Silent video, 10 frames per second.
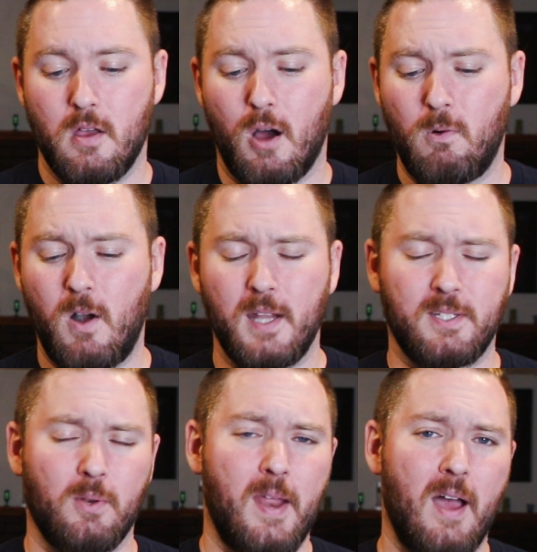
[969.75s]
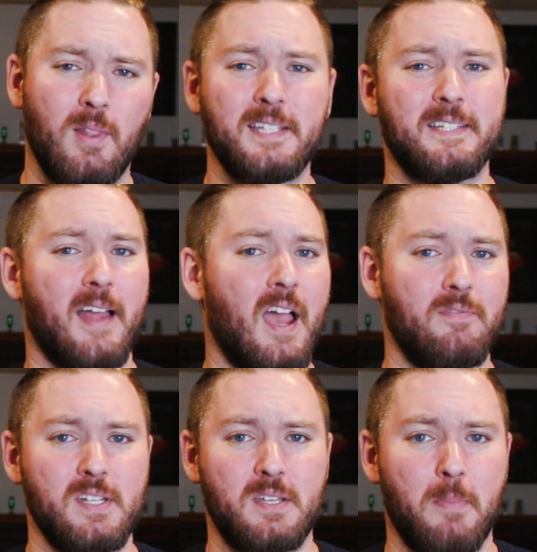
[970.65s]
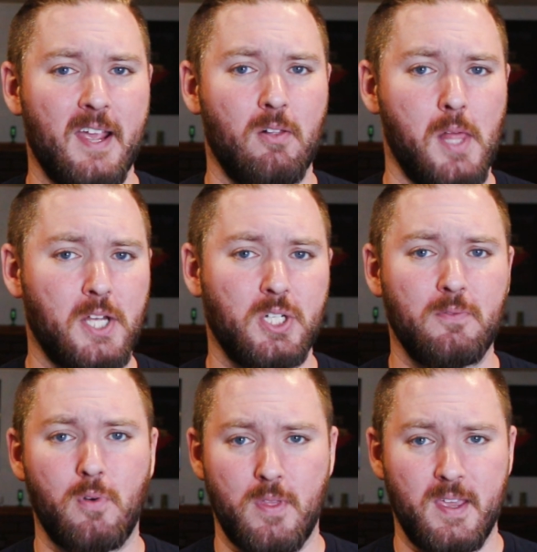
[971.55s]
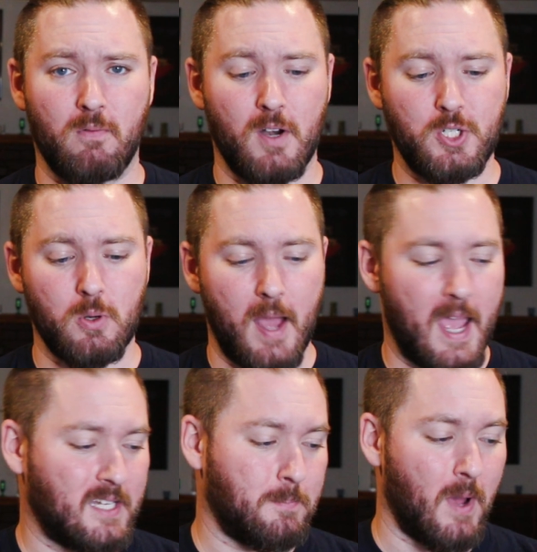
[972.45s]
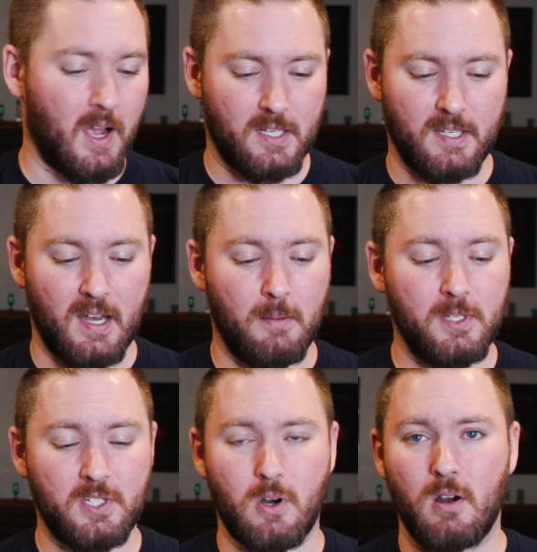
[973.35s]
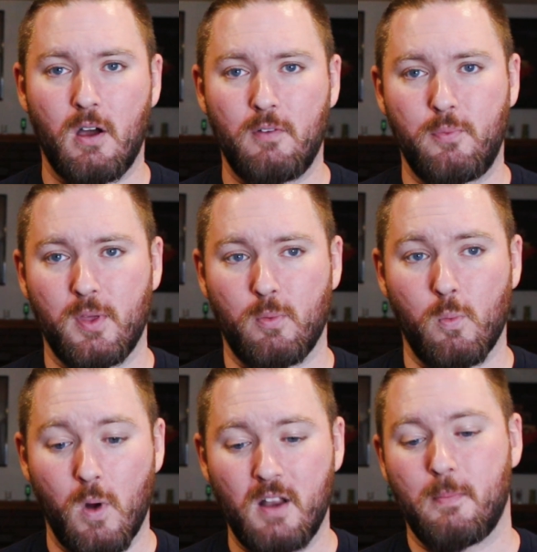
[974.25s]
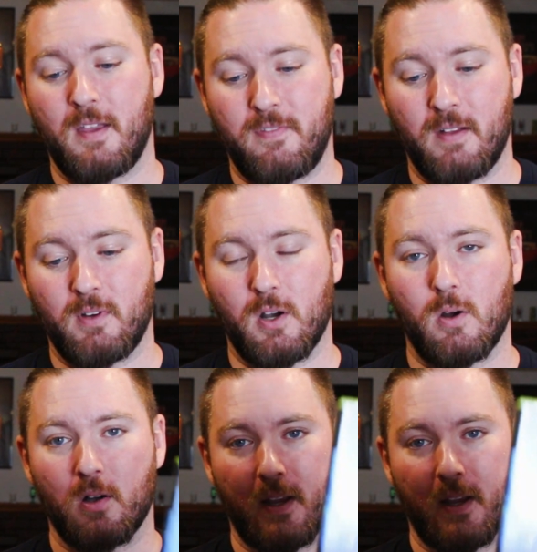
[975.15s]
Alright, so now let's dive into my collection for the original Xbox, and I'm going to start off with one of my favorite horror